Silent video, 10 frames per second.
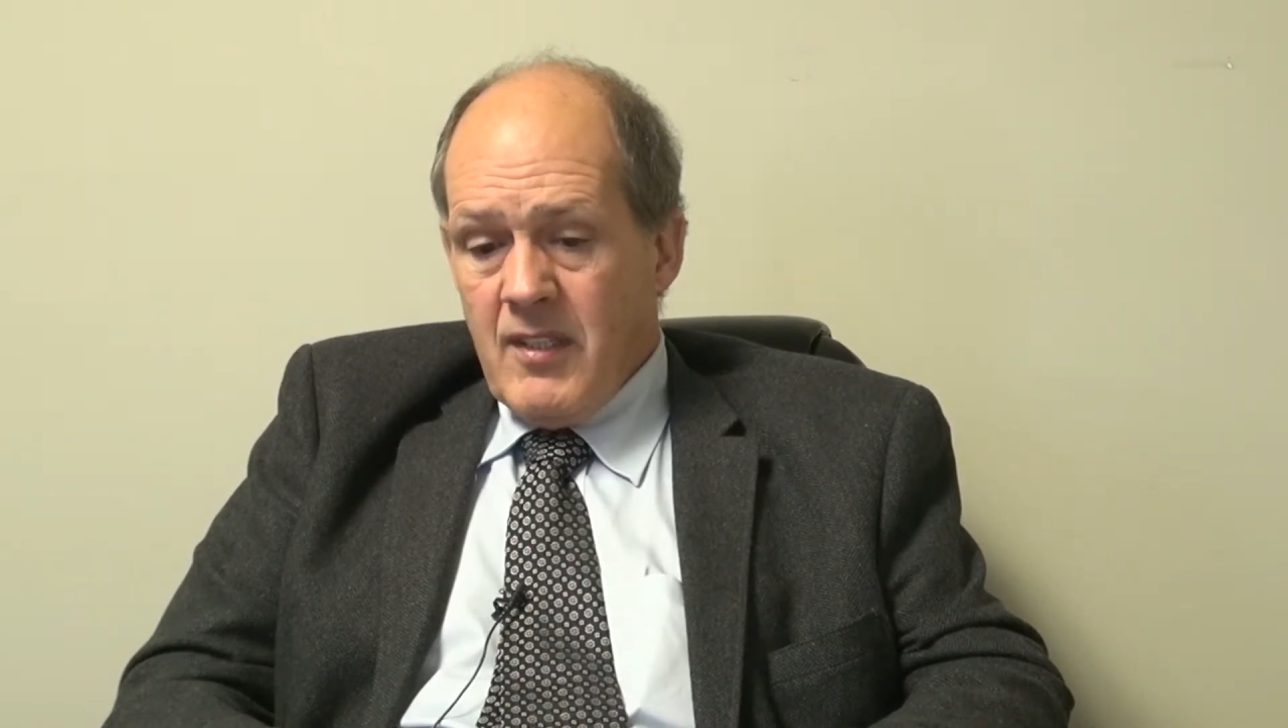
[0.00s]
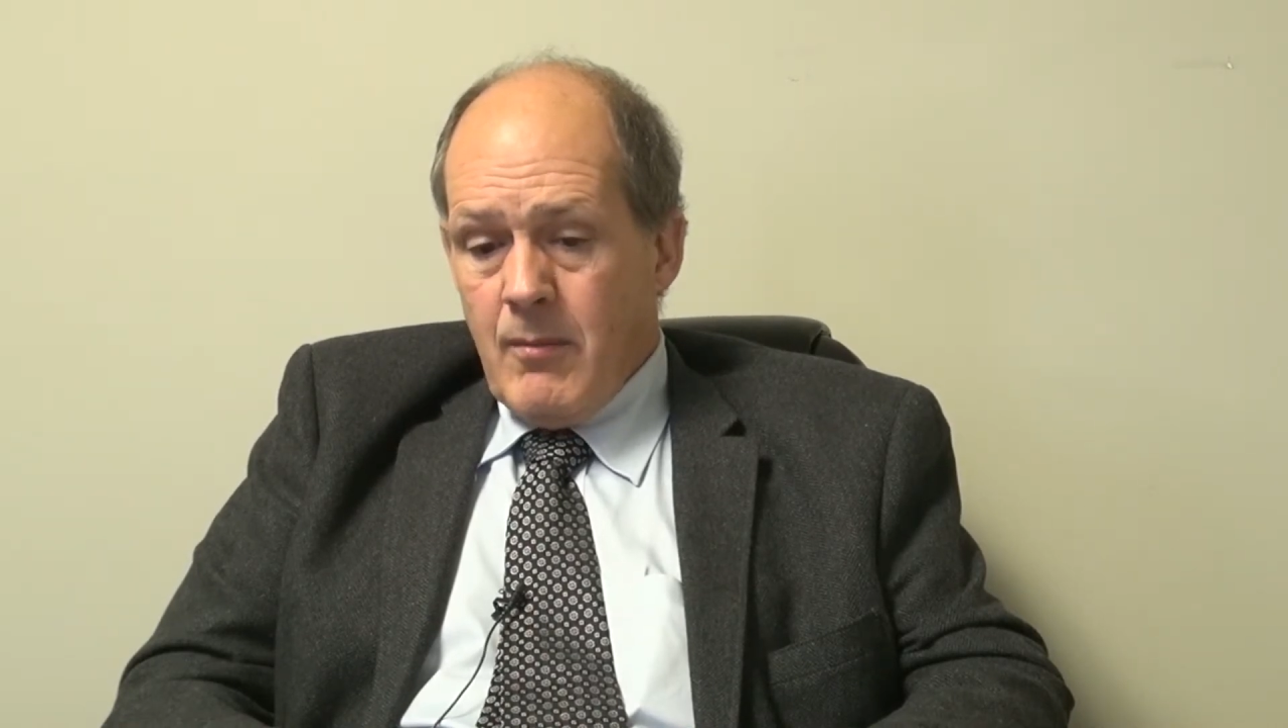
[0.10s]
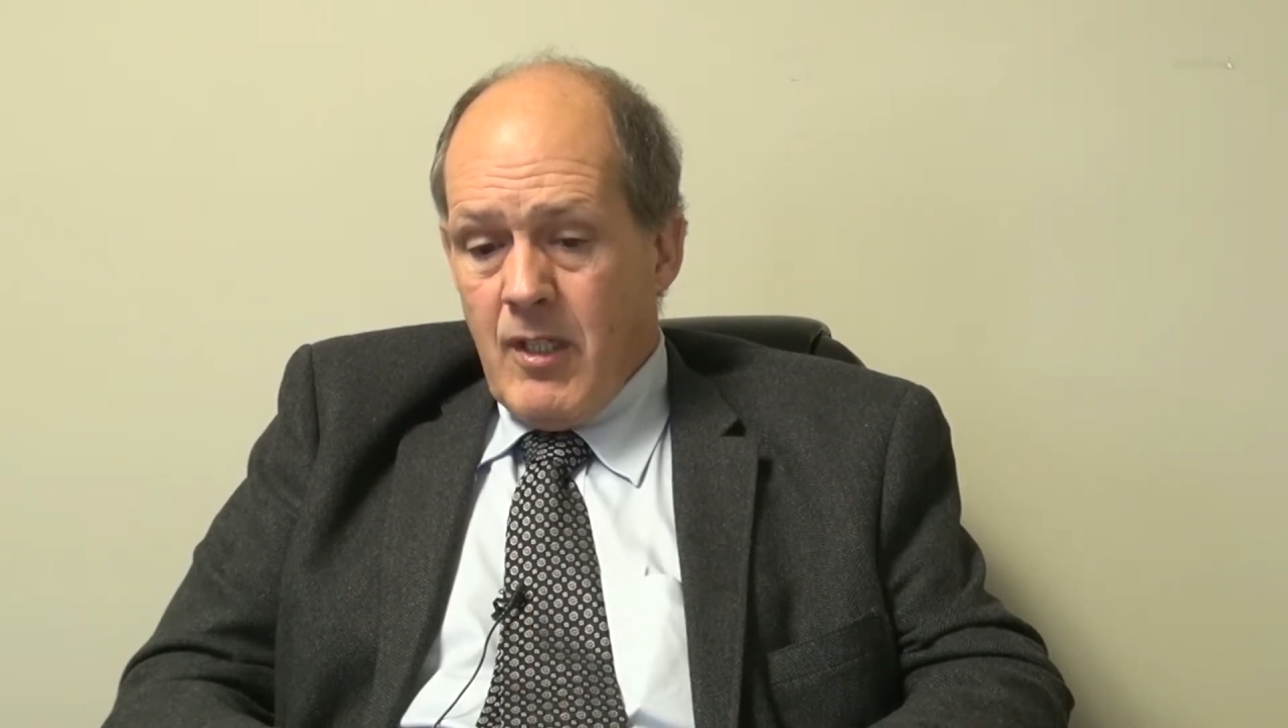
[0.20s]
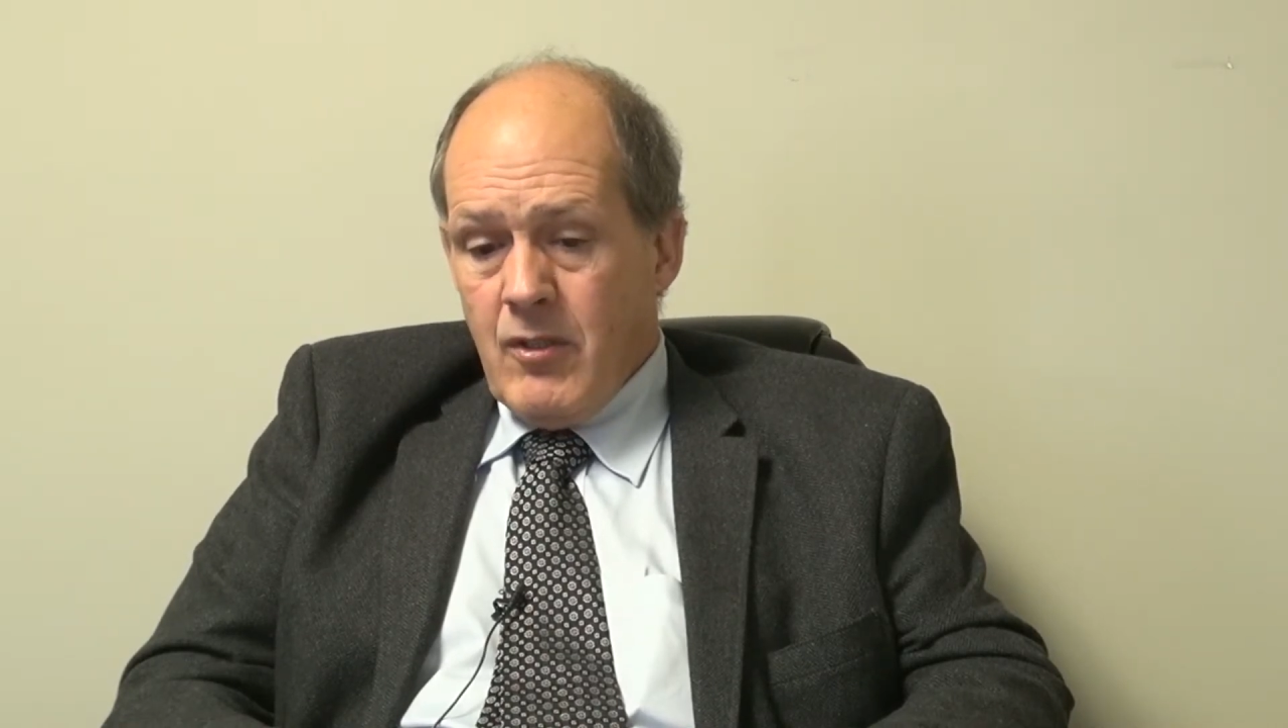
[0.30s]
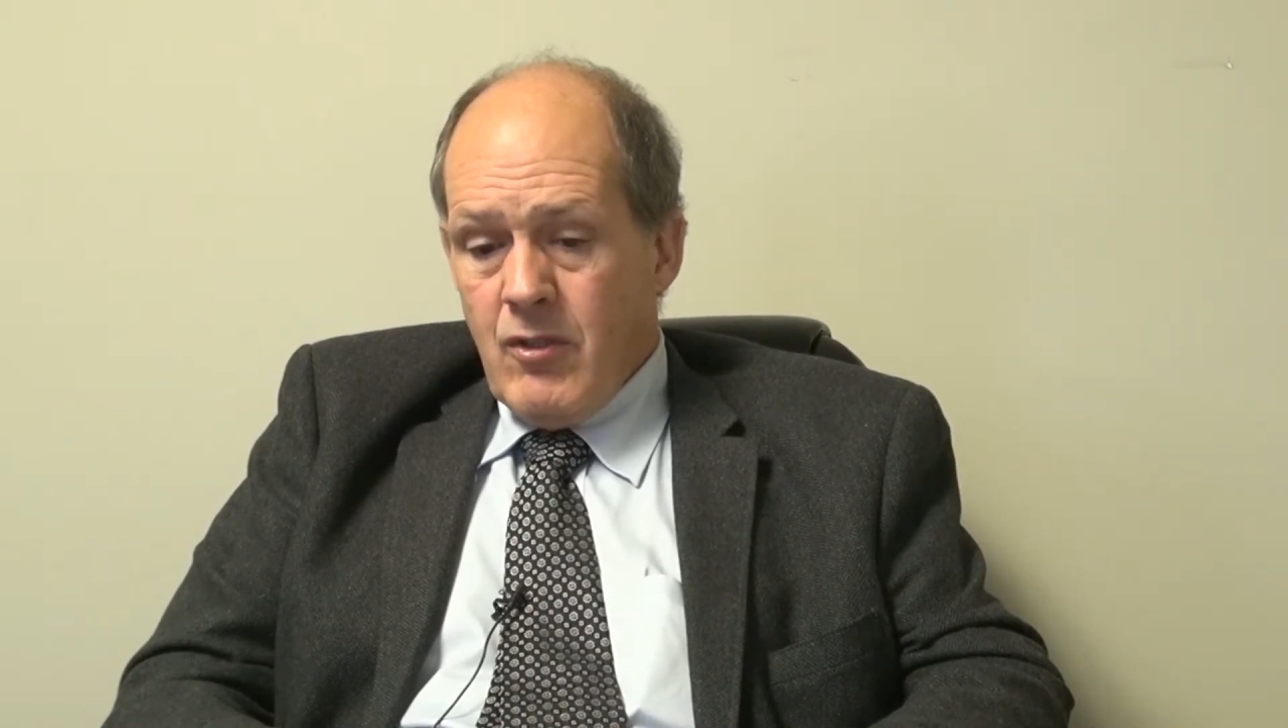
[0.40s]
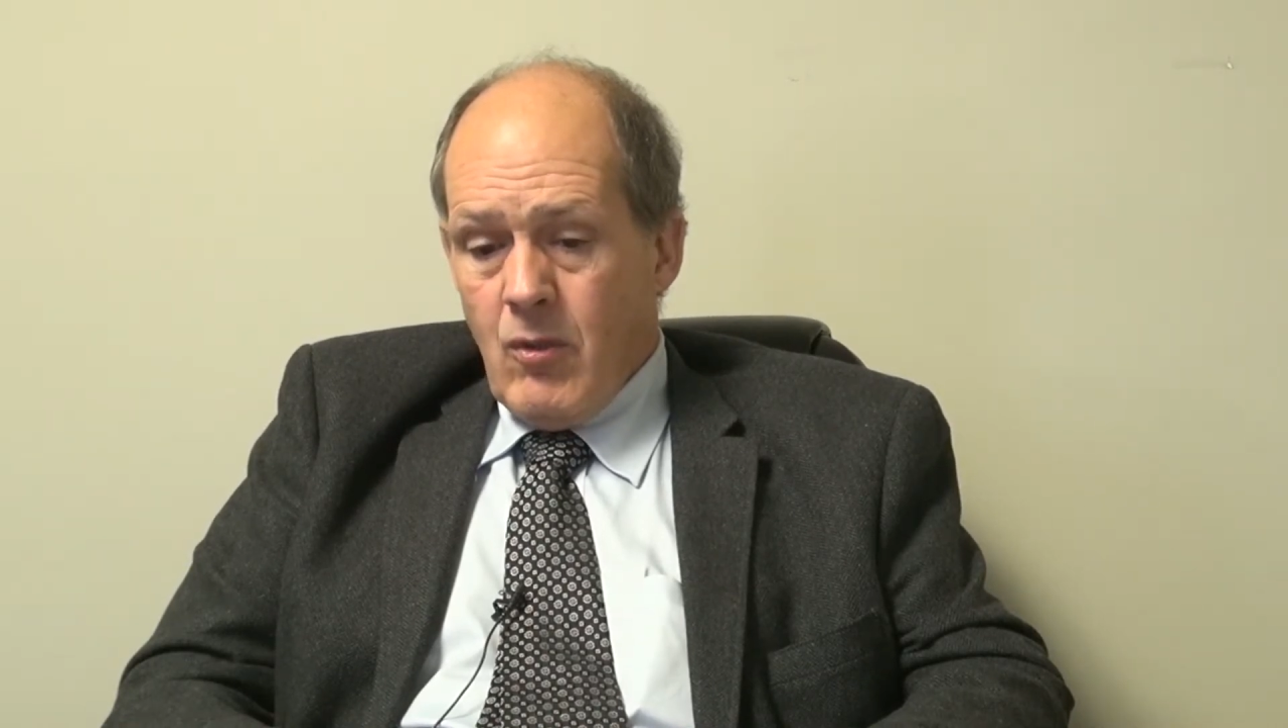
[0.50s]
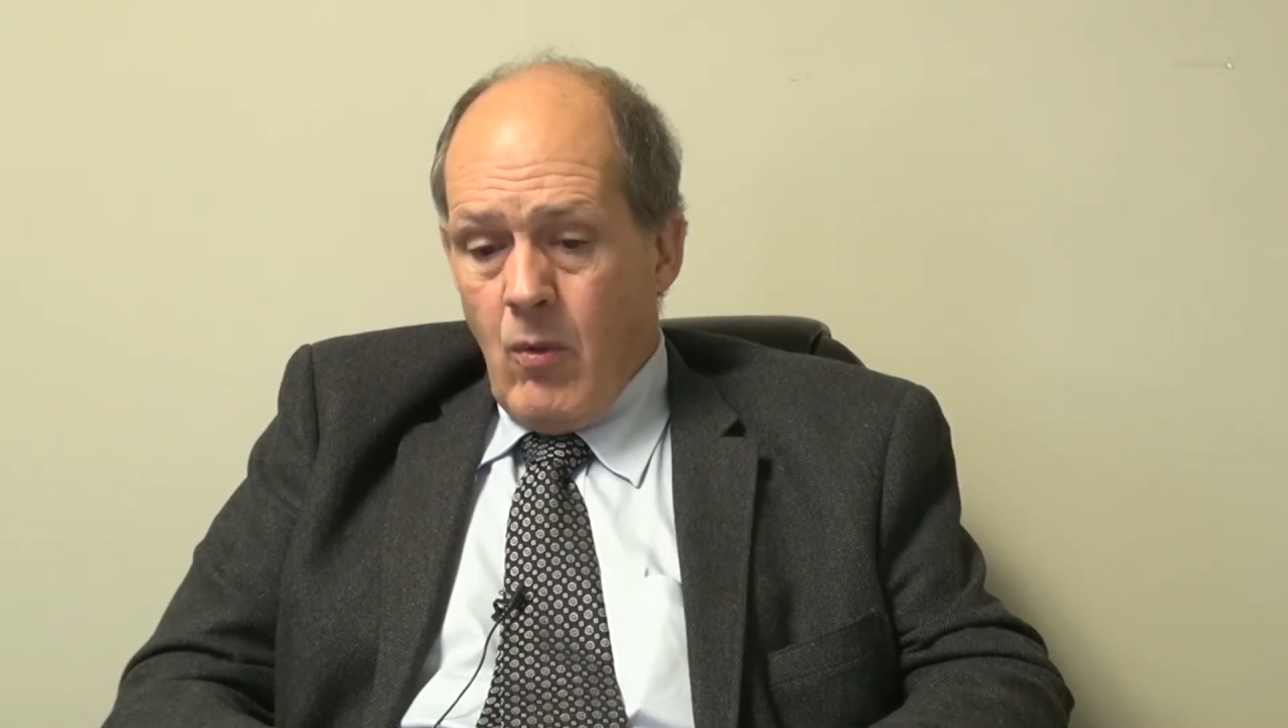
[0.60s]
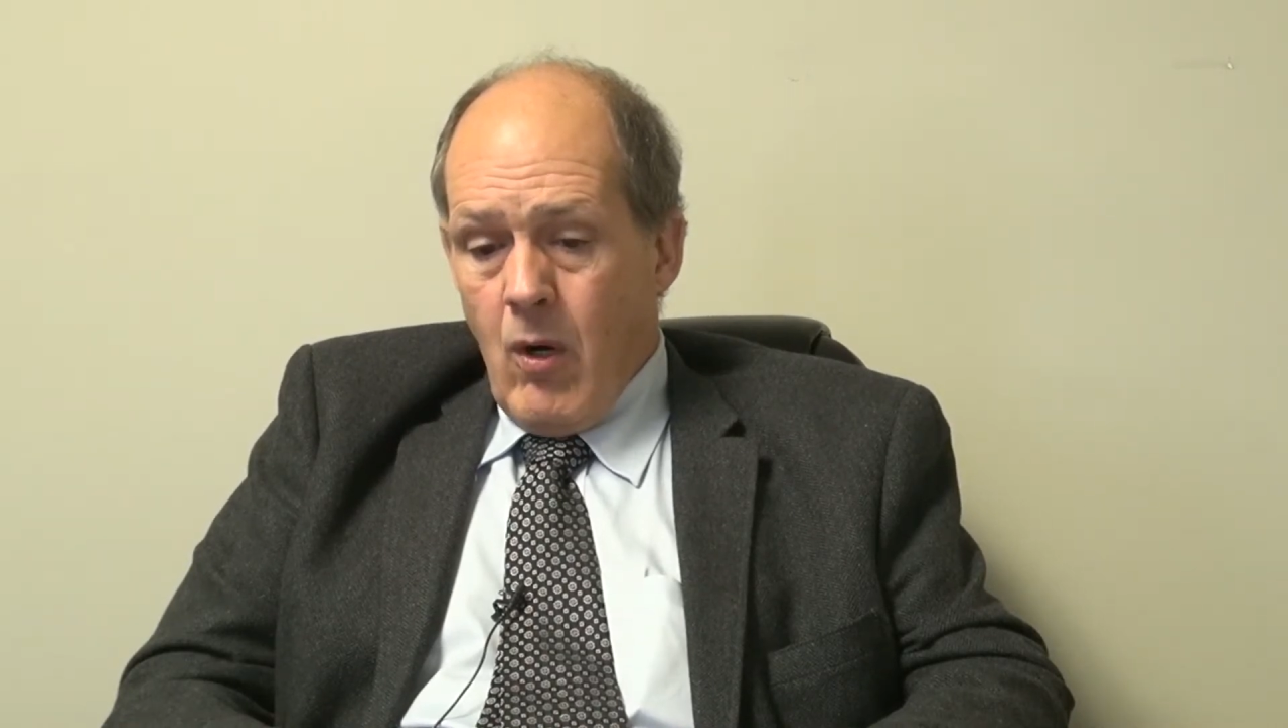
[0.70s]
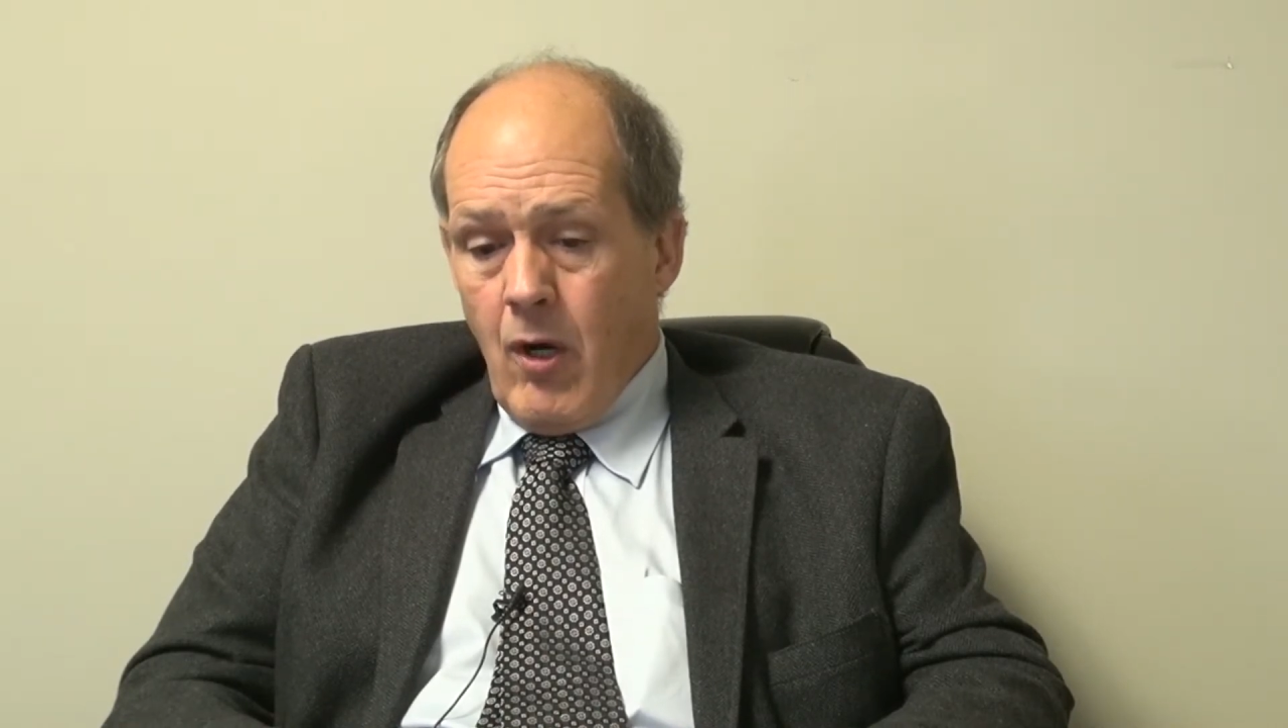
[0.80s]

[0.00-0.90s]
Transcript: him into